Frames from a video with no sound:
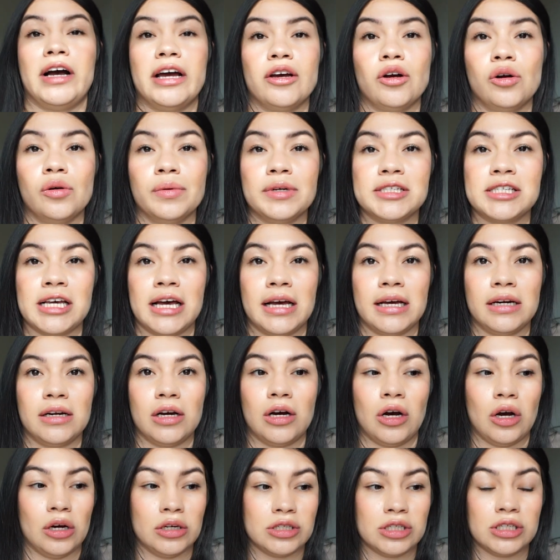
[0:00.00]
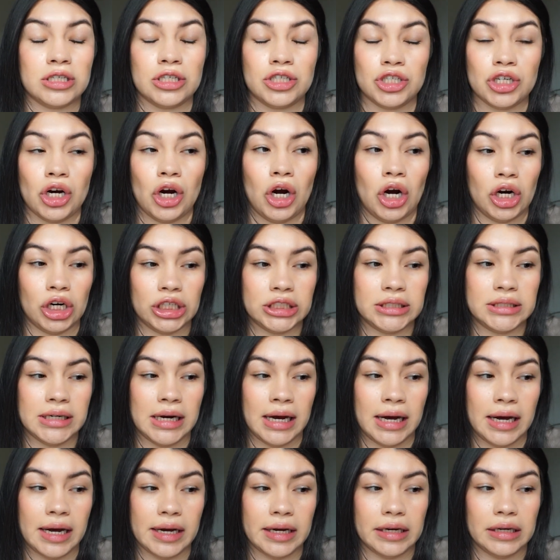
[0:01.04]
I always had such a hard
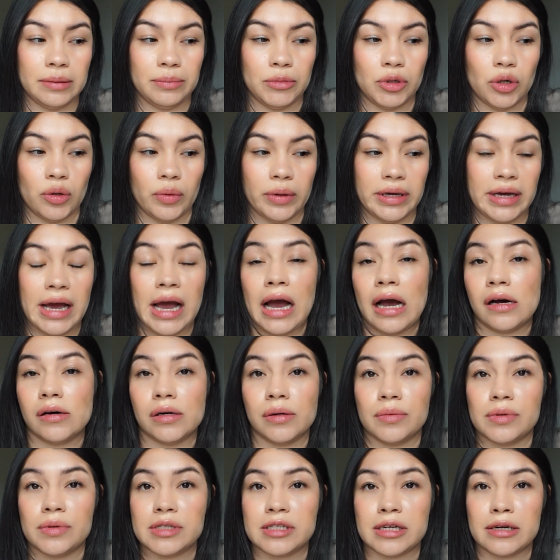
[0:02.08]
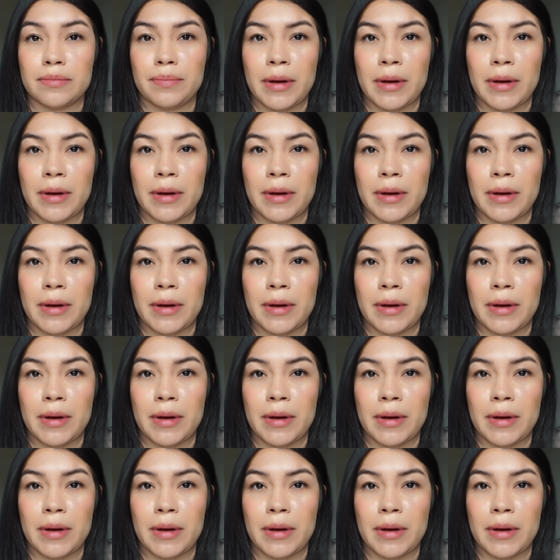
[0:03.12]
time knowing how I was gonna